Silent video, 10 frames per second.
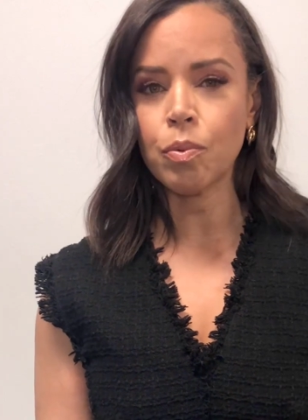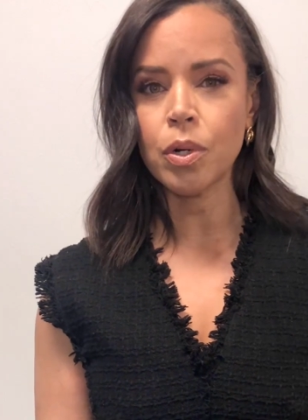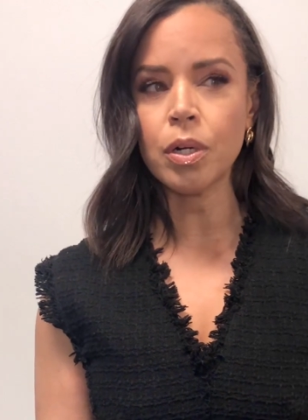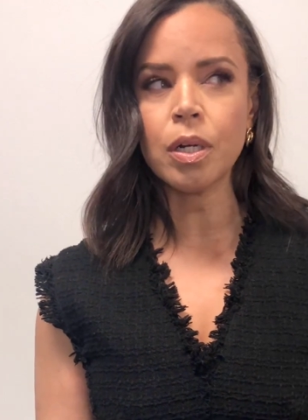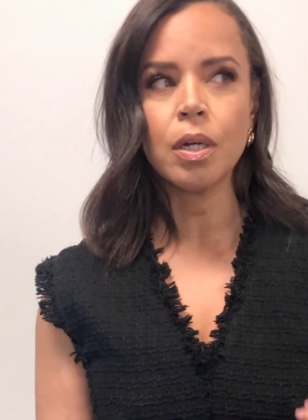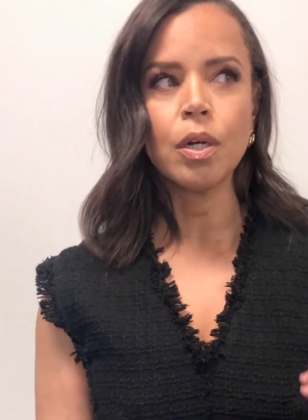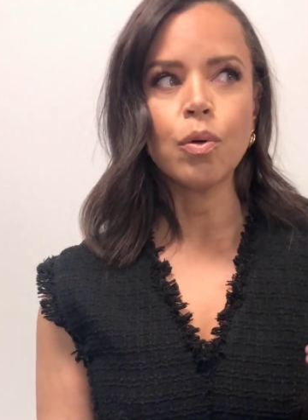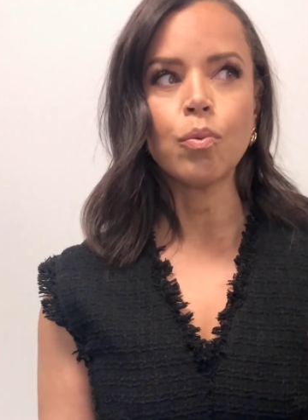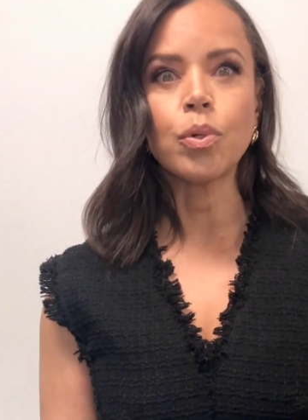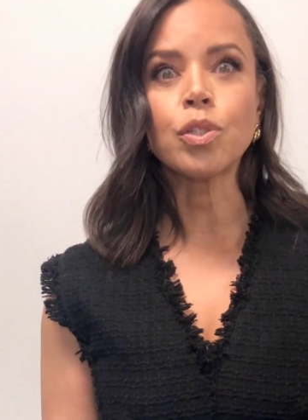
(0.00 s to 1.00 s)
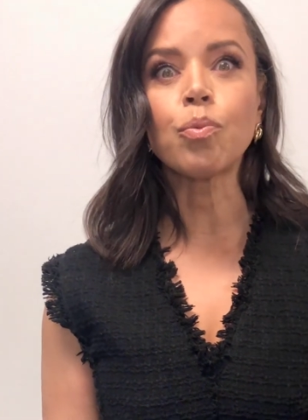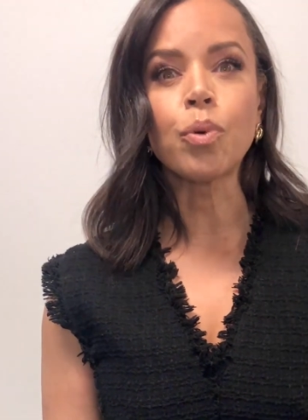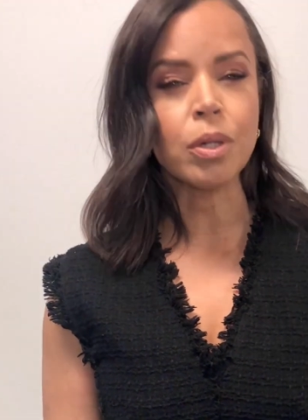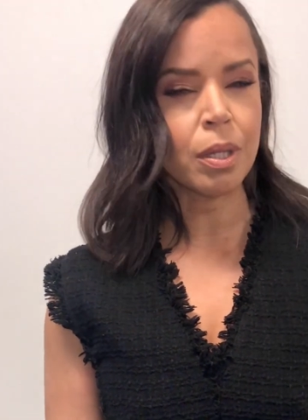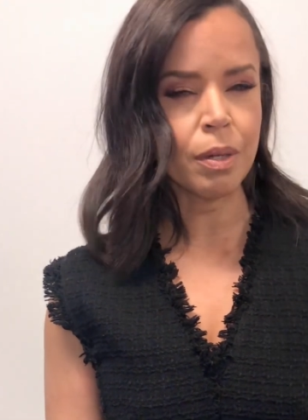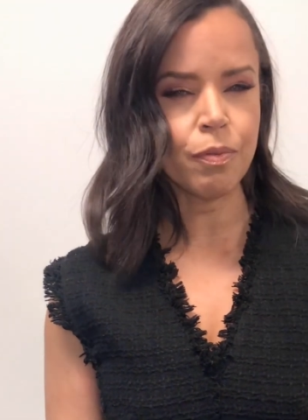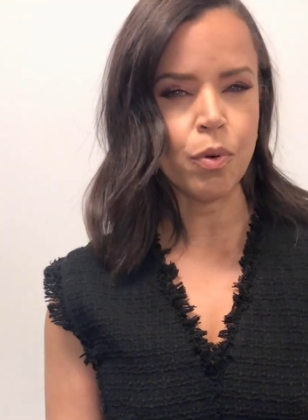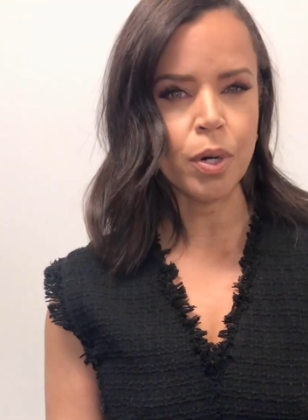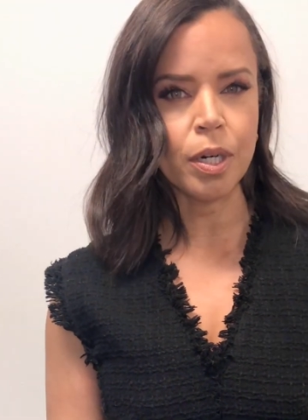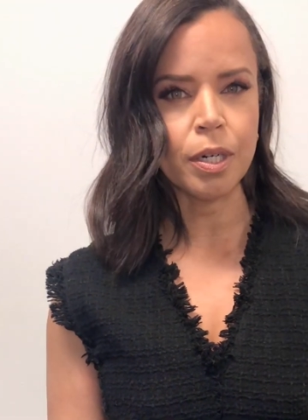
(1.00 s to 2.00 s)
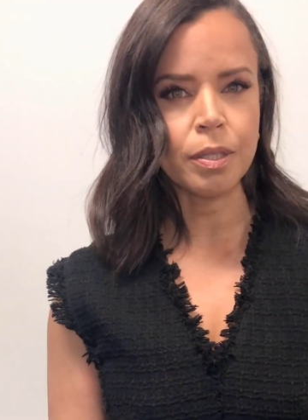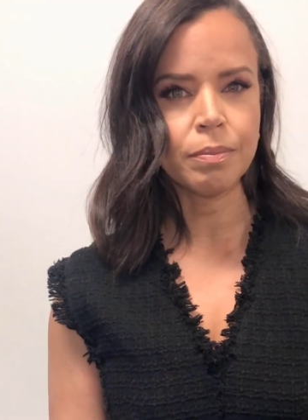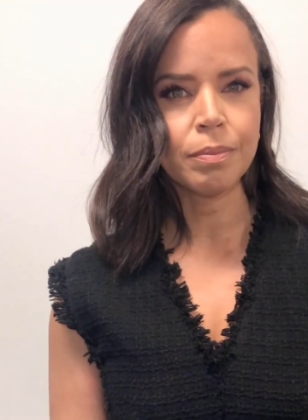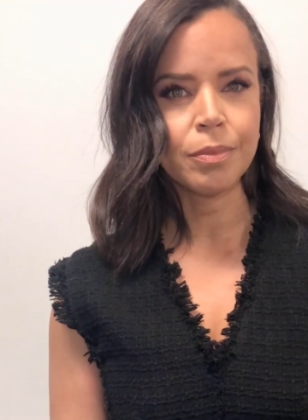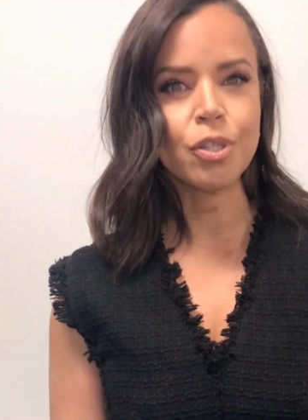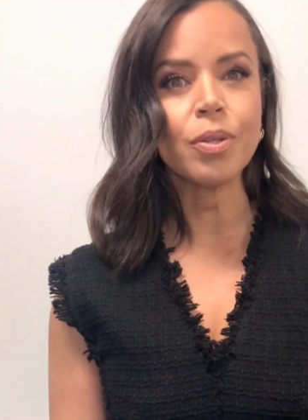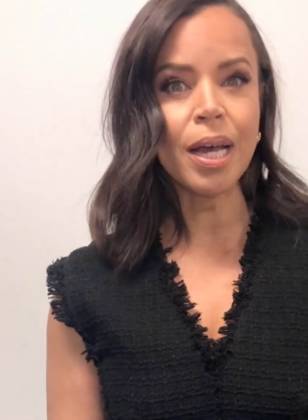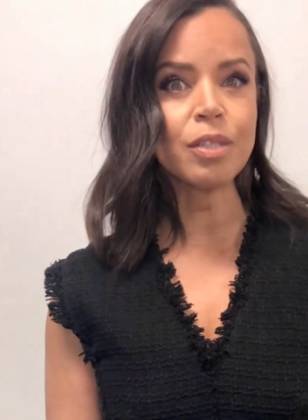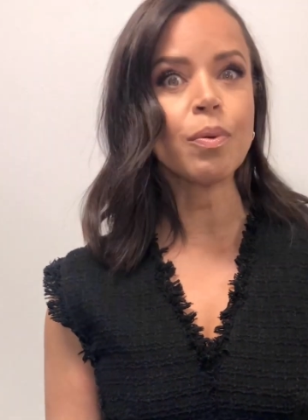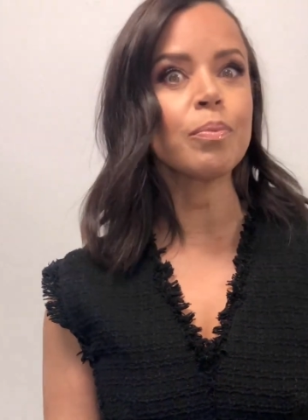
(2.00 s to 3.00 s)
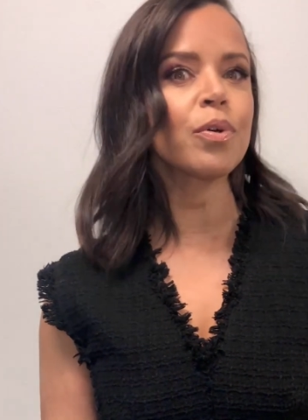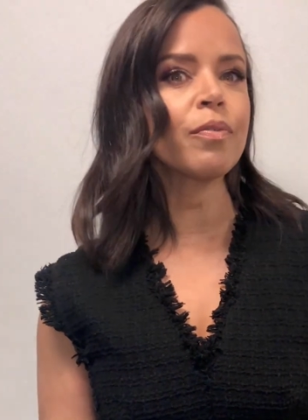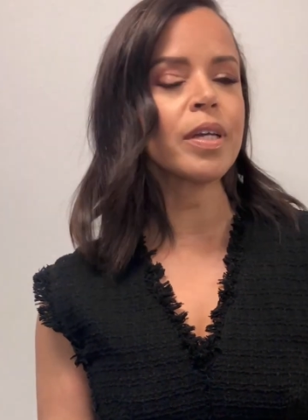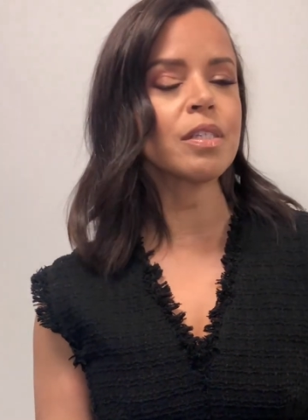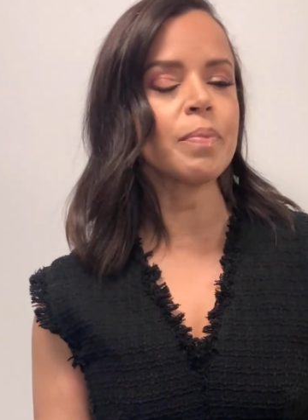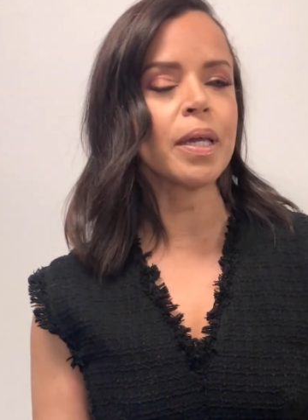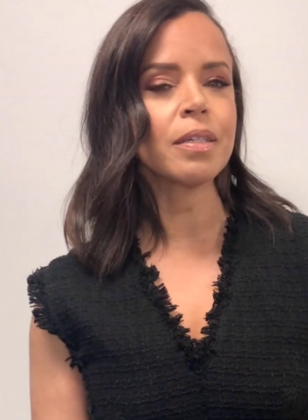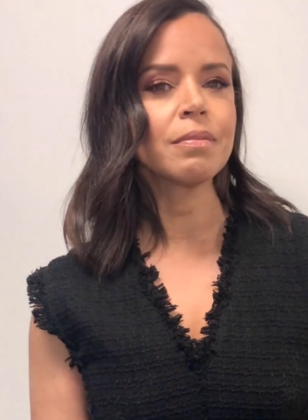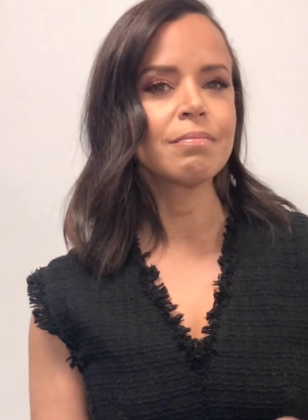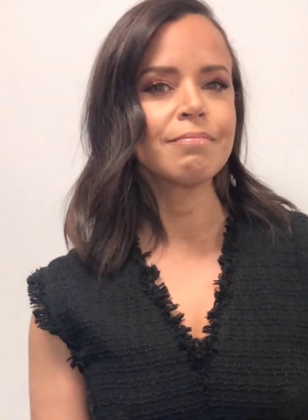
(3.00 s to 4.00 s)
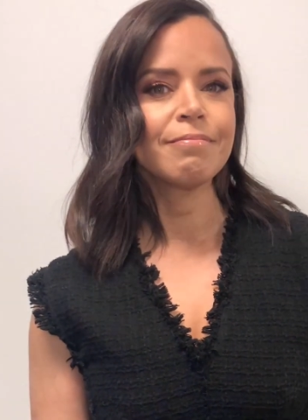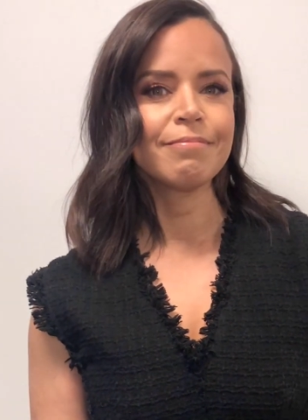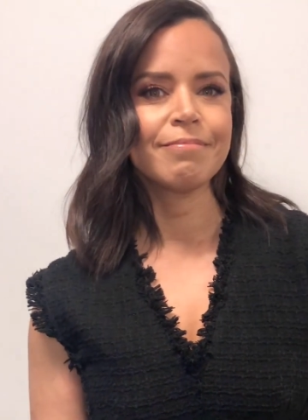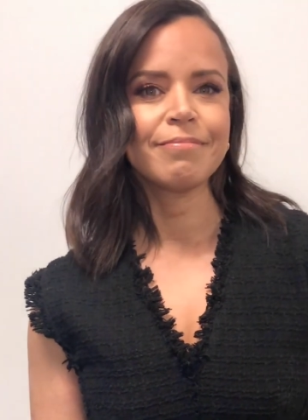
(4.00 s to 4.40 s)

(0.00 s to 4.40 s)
a number of sacrifices throughout her life for my benefit.